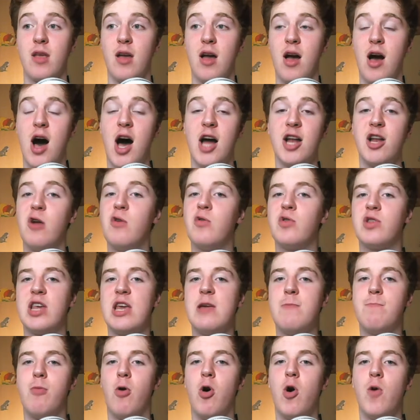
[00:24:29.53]
I don't see
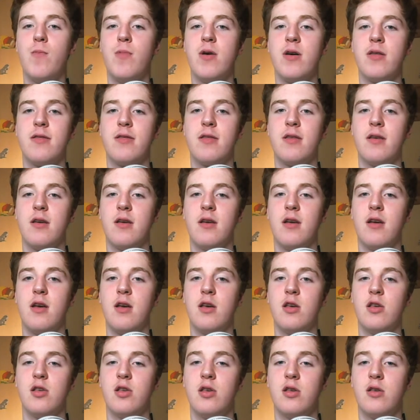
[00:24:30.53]
Bournemouth
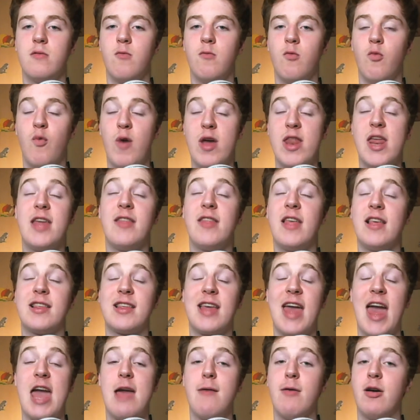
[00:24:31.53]
winning this
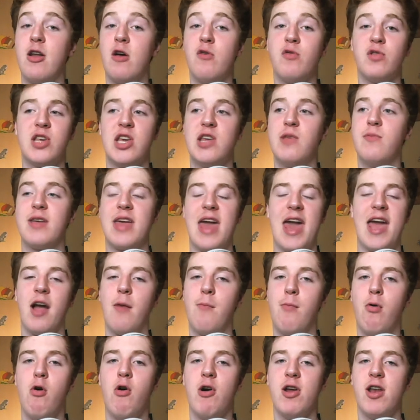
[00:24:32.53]
game. I don't see them getting a
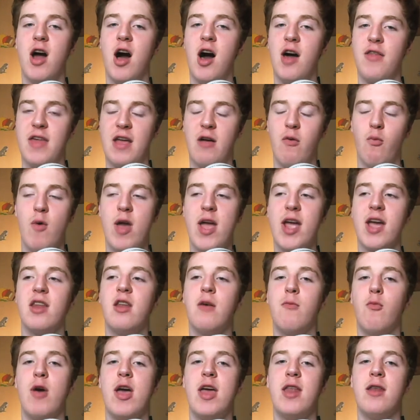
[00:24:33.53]
point. I think we're going to
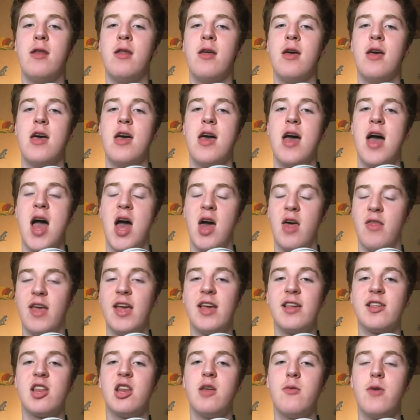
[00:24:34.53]
win, and I think
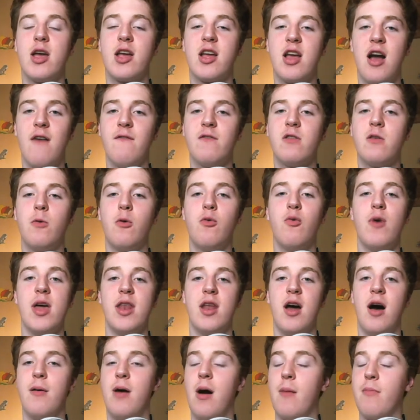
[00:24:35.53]
it's going to be a comfortable win.
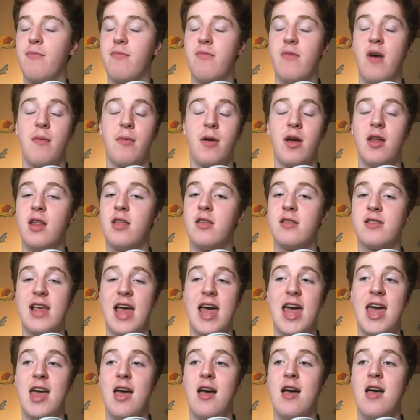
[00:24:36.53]
I'm going to
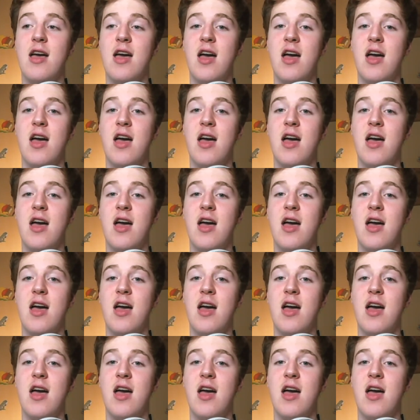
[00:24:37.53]
say it.